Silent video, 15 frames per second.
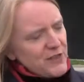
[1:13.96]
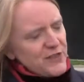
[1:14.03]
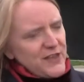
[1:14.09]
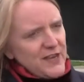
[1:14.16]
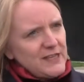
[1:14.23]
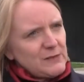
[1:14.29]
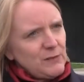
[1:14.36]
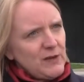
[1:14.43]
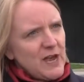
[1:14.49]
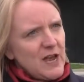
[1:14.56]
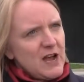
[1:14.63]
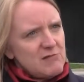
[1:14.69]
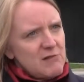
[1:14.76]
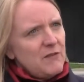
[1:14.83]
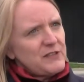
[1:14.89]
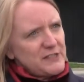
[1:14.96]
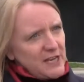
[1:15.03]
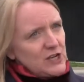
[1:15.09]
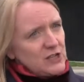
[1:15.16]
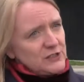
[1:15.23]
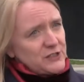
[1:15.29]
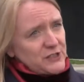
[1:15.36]
things we are obviously
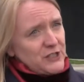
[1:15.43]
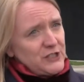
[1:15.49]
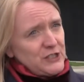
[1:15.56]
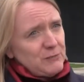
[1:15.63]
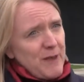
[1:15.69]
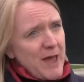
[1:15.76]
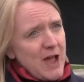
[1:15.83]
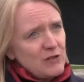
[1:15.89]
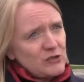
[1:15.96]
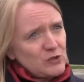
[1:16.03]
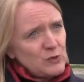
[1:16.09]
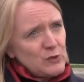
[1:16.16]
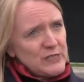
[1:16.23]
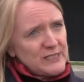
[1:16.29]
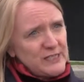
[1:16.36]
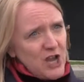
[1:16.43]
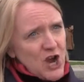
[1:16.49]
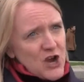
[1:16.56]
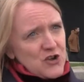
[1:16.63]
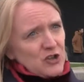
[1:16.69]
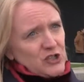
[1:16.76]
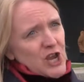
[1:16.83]
concerned about was
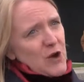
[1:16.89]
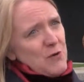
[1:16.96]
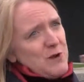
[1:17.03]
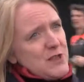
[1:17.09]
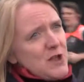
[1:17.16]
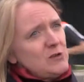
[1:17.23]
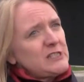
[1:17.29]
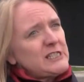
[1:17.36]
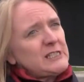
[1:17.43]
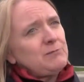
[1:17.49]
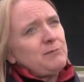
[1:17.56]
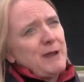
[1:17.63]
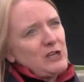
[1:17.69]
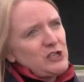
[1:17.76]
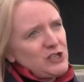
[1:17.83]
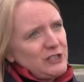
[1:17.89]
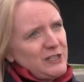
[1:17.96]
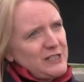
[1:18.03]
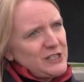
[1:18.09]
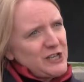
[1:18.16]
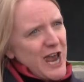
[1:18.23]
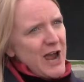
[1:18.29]
not only those
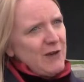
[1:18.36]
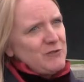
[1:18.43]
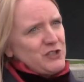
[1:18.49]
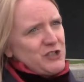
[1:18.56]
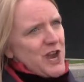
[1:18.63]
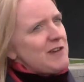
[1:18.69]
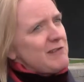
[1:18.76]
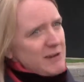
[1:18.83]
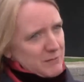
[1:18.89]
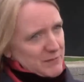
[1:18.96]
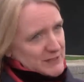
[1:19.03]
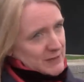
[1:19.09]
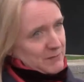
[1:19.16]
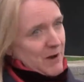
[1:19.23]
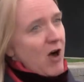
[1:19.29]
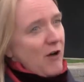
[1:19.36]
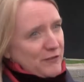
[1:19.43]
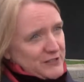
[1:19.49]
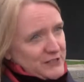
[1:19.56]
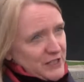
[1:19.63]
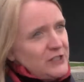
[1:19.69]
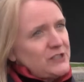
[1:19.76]
specialist counter-terrorism
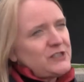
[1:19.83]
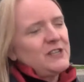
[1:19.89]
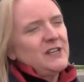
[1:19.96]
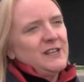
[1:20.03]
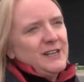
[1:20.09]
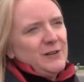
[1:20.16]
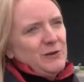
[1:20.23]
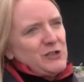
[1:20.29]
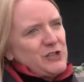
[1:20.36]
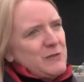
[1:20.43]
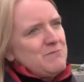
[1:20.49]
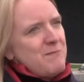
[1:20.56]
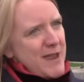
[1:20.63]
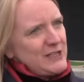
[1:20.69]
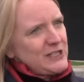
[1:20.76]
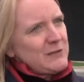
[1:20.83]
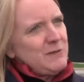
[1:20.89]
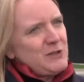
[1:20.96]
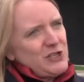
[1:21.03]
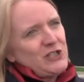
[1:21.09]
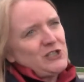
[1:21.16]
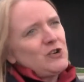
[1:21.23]
officers, which the Met
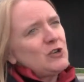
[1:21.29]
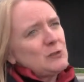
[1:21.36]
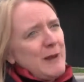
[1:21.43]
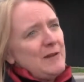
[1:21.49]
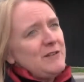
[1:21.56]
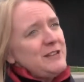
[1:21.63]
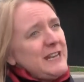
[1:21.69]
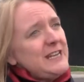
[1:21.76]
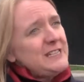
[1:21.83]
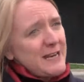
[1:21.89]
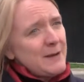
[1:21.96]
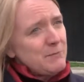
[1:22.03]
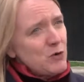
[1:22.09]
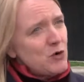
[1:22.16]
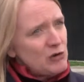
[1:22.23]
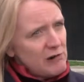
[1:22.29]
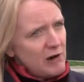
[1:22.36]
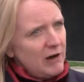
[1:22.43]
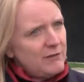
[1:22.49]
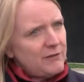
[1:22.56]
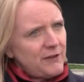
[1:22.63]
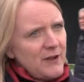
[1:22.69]
Commission has talked about needing more
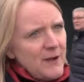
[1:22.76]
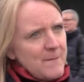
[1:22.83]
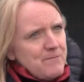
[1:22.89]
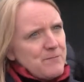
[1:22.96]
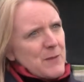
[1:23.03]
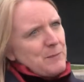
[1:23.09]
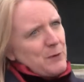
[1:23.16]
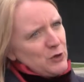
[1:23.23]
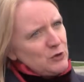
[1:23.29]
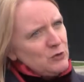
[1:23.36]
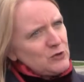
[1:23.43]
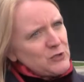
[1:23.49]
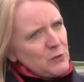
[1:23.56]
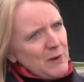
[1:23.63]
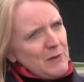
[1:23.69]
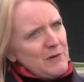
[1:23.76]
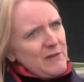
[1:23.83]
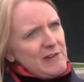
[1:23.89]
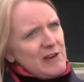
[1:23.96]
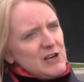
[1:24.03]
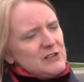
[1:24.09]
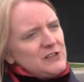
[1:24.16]
of, but also we were
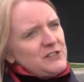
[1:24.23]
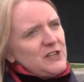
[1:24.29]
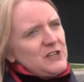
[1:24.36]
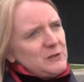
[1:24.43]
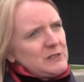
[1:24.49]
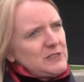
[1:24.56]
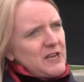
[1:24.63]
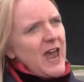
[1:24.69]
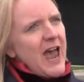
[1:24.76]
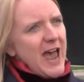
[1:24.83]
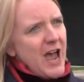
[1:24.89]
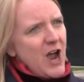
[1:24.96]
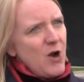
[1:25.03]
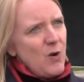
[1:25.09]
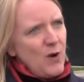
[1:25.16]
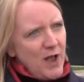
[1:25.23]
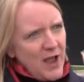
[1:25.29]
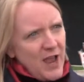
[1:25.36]
very concerned as to how